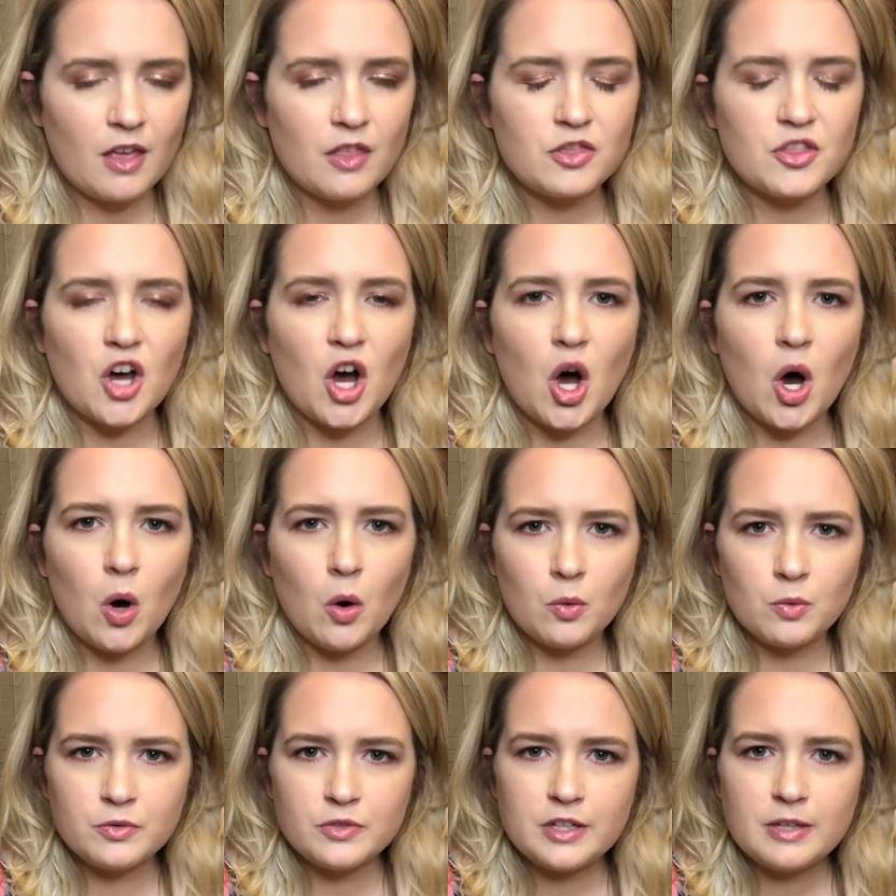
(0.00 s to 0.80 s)
The
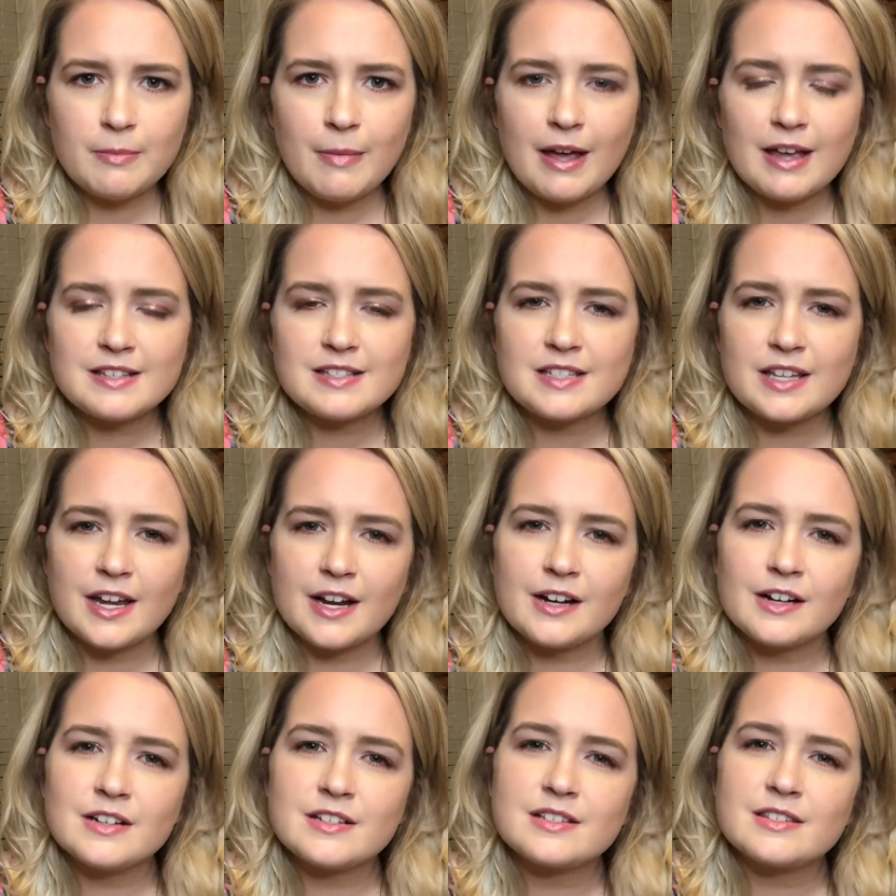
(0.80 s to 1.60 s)
only
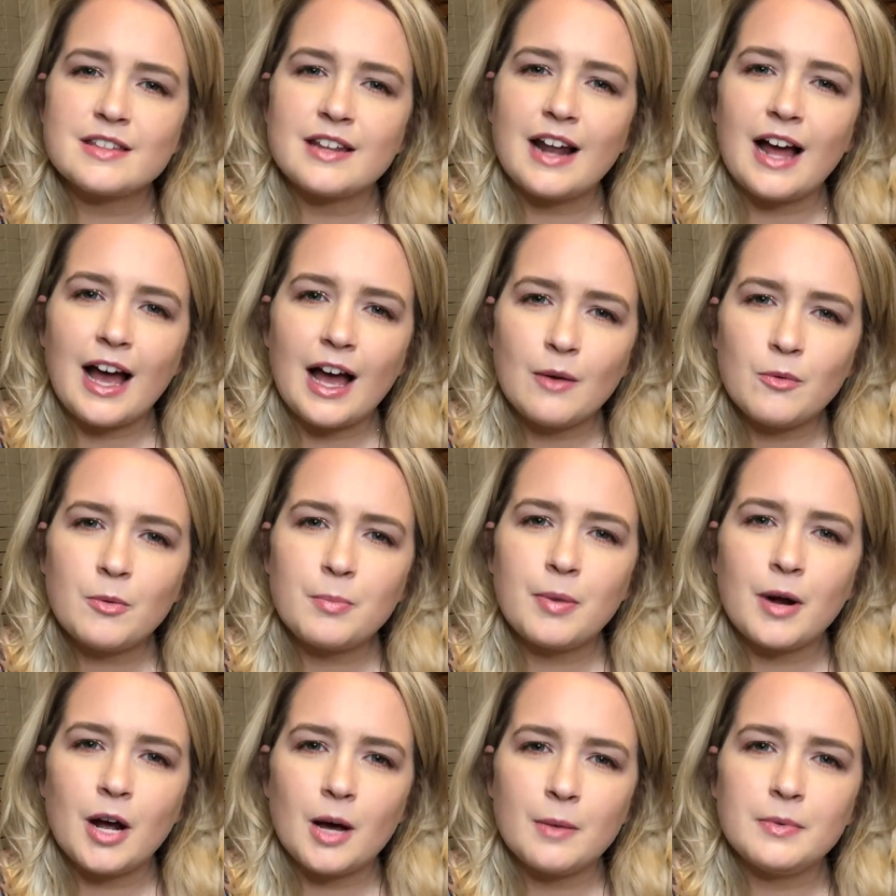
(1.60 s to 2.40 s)
mascaras that I will
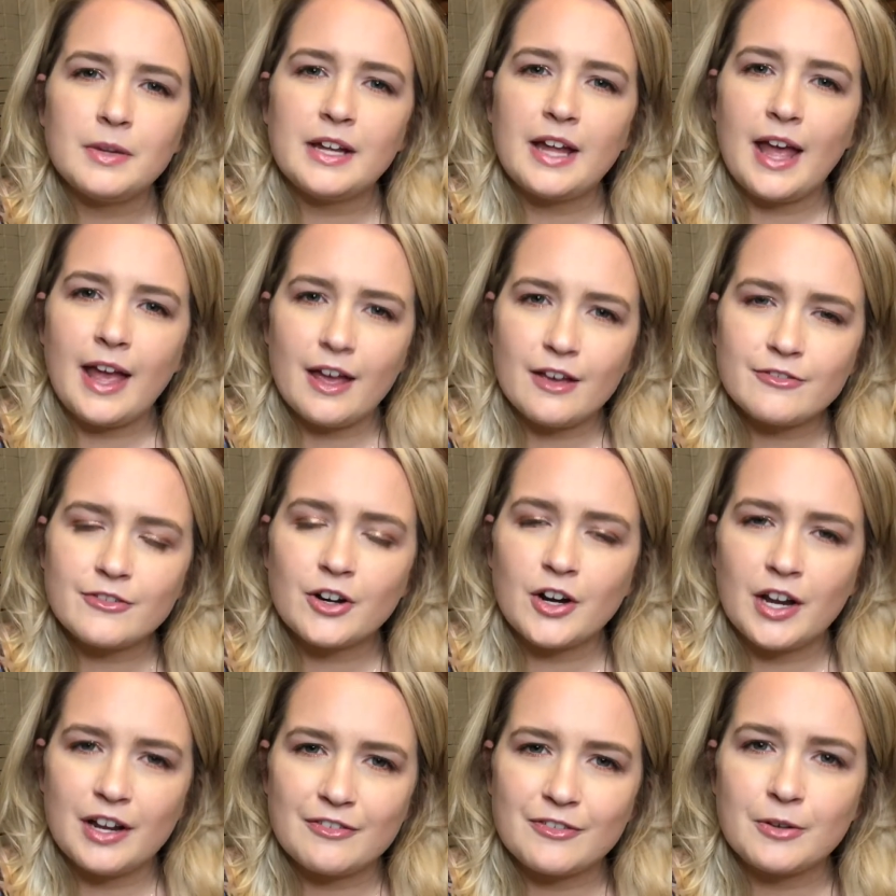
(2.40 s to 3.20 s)
probably
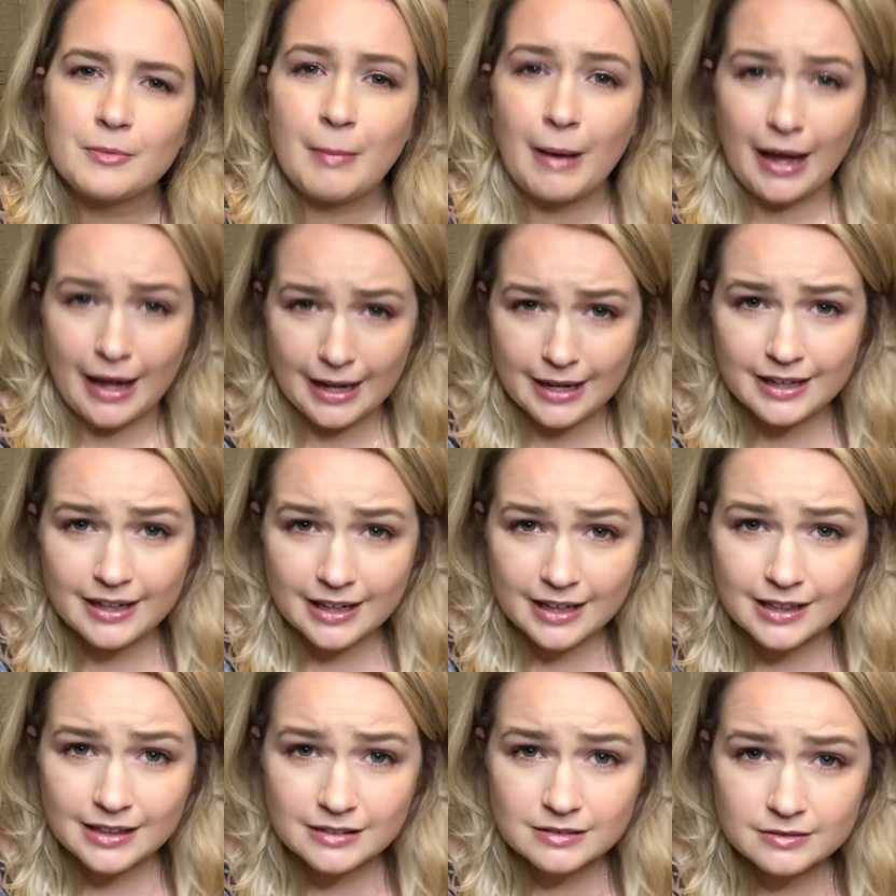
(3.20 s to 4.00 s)
ever buy
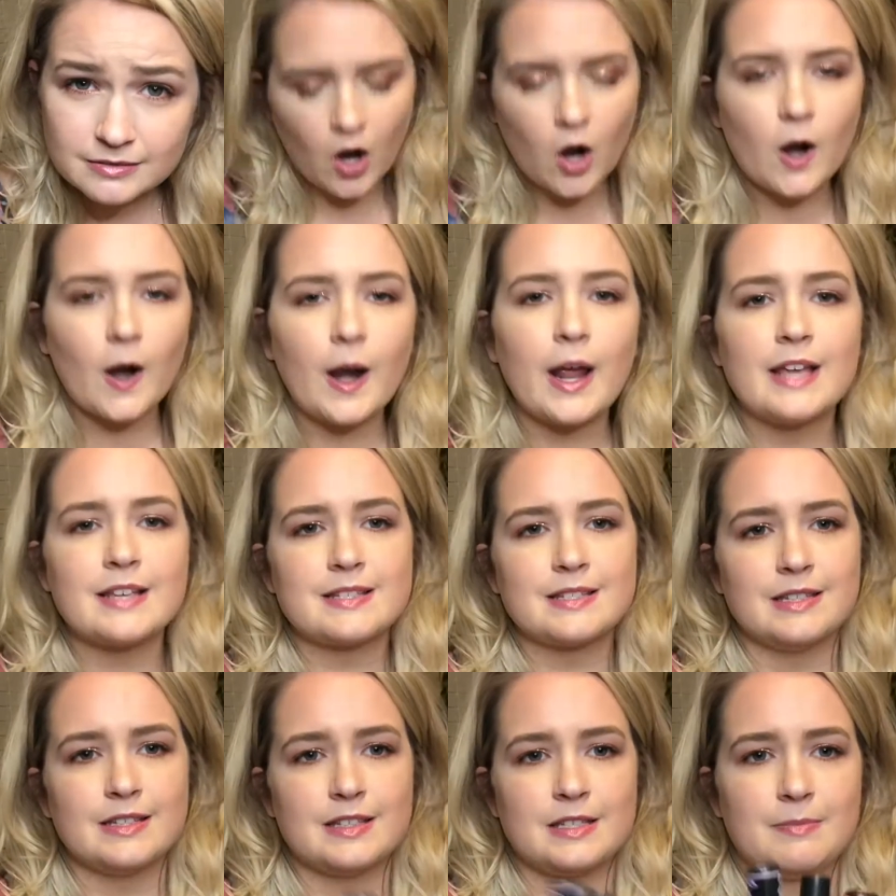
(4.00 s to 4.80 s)
again are
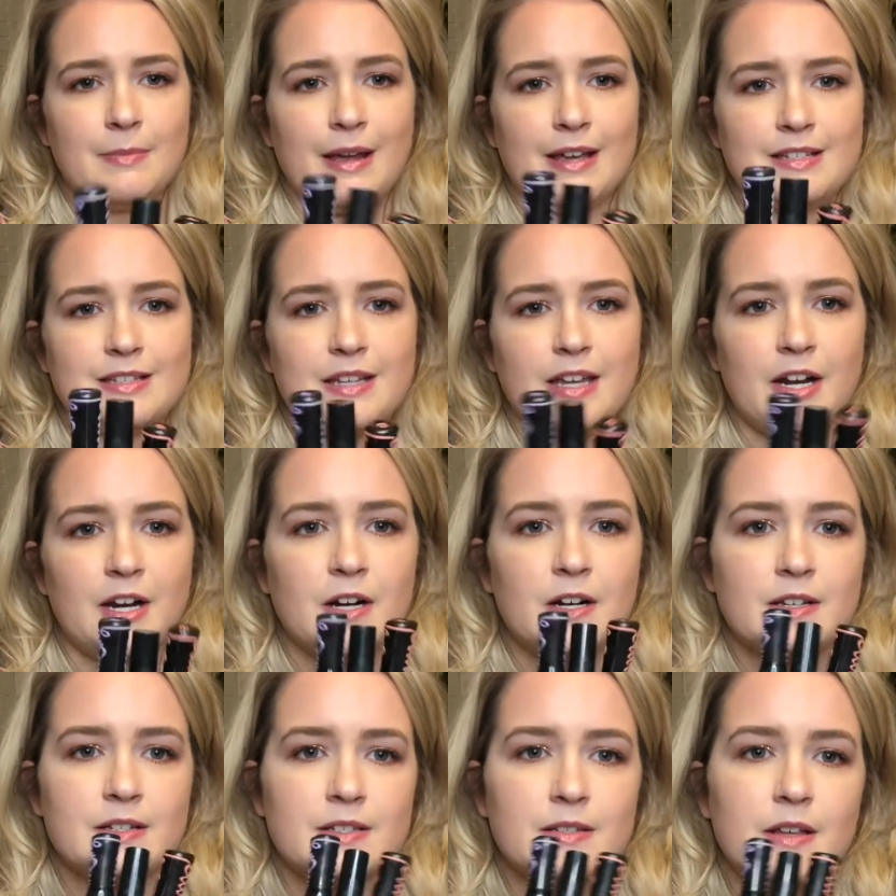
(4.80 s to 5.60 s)
Essence
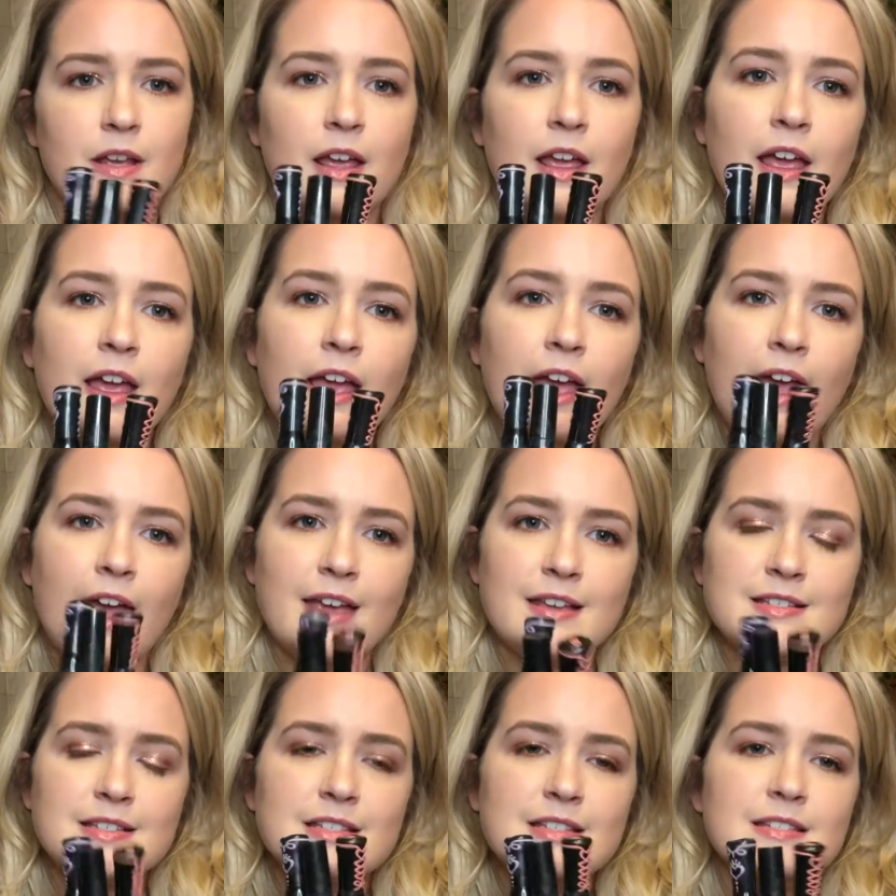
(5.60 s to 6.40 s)
mascaras.
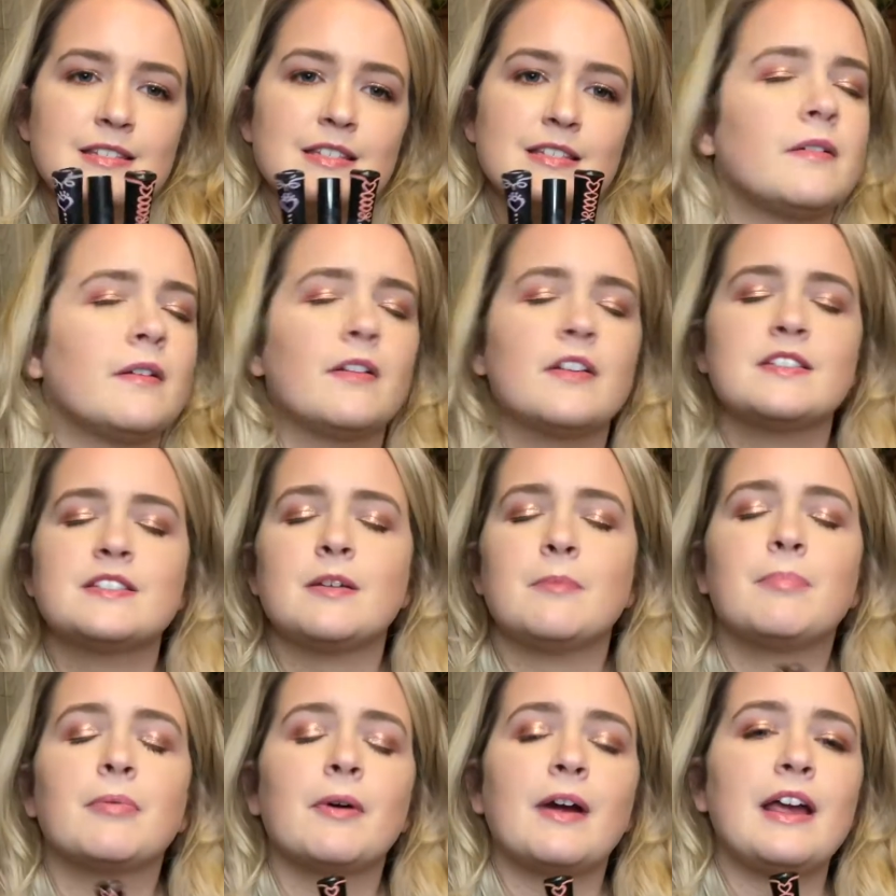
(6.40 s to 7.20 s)
Essence is a
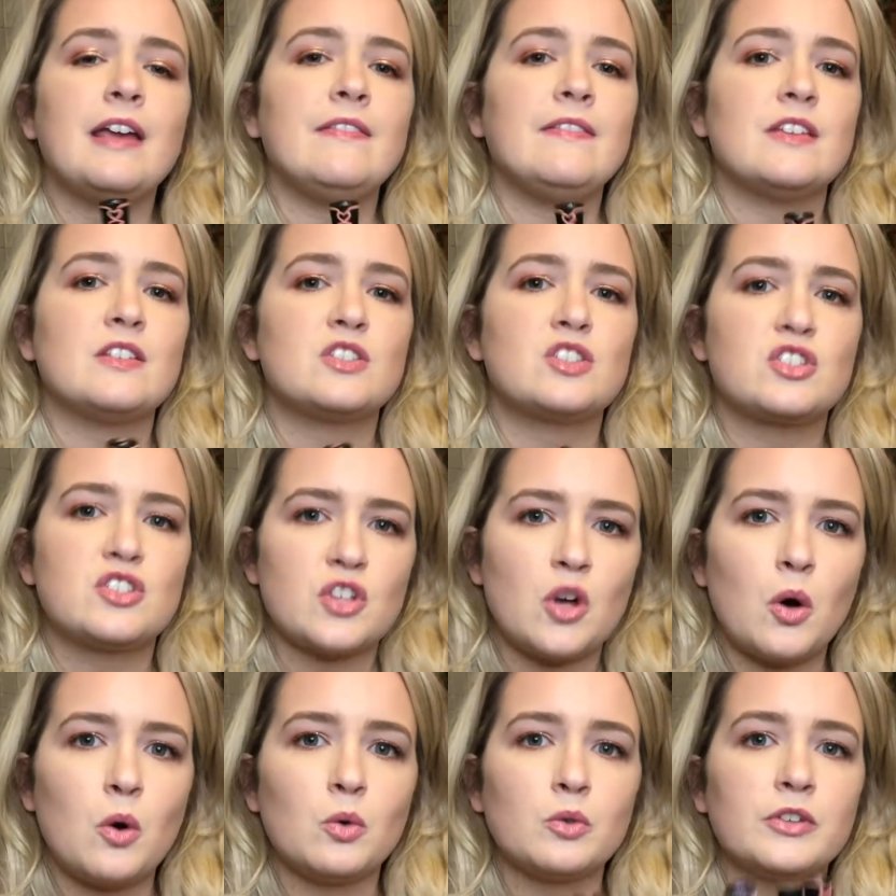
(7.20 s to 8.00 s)
brand that's
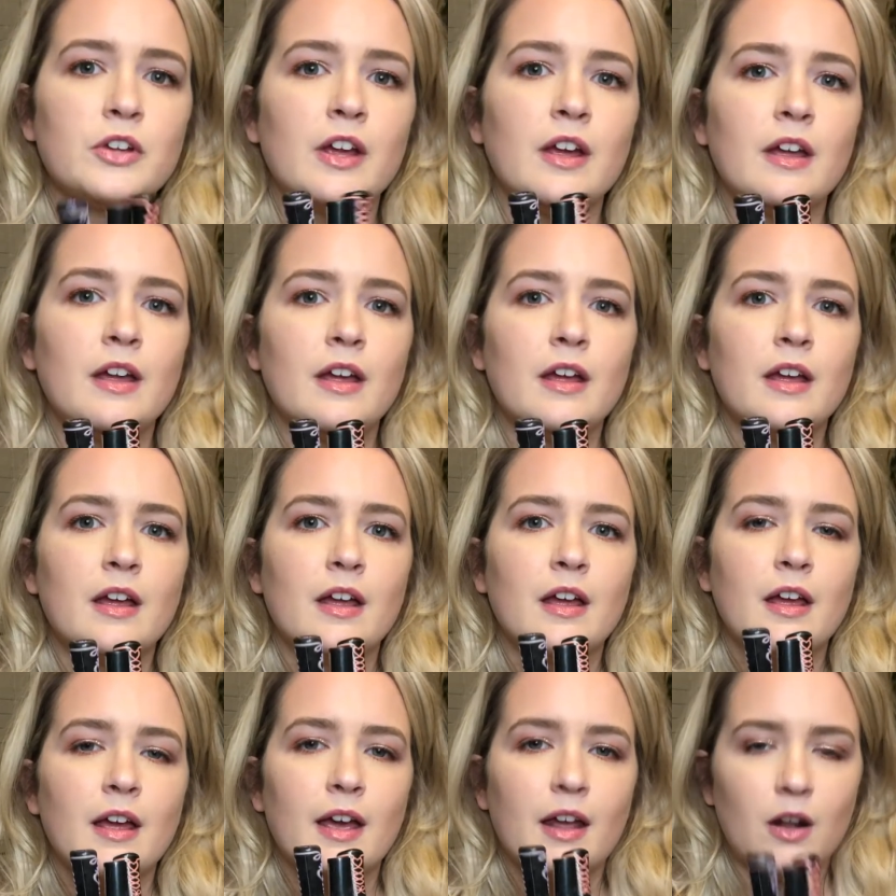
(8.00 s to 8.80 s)
sold
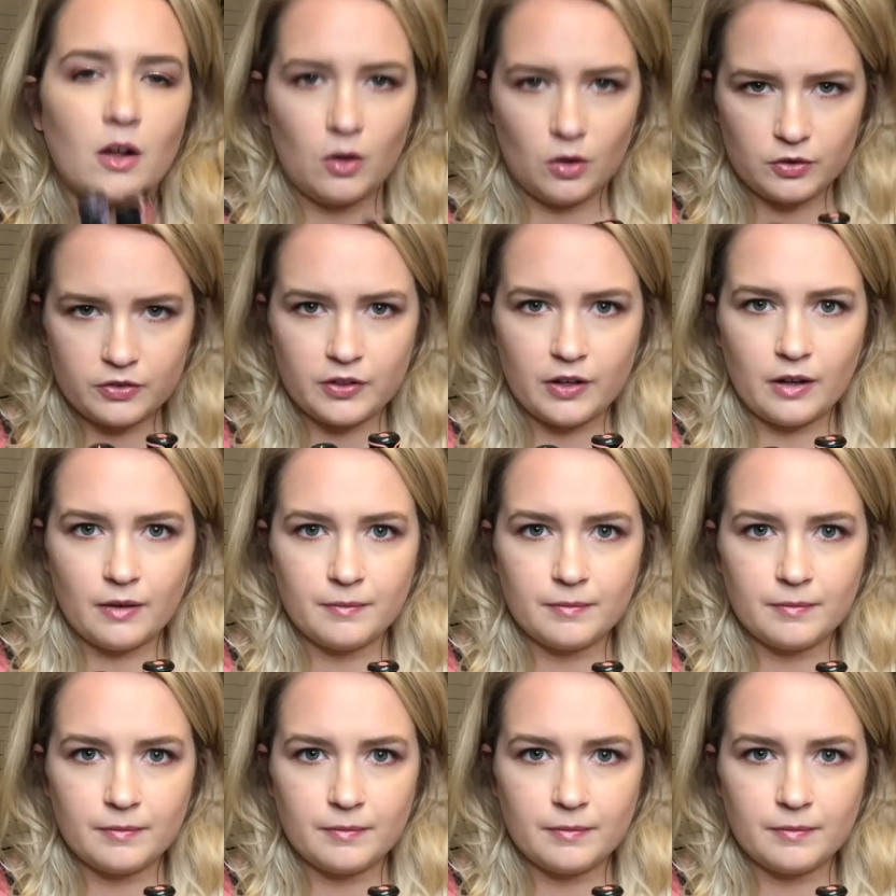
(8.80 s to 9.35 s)
at Ulta.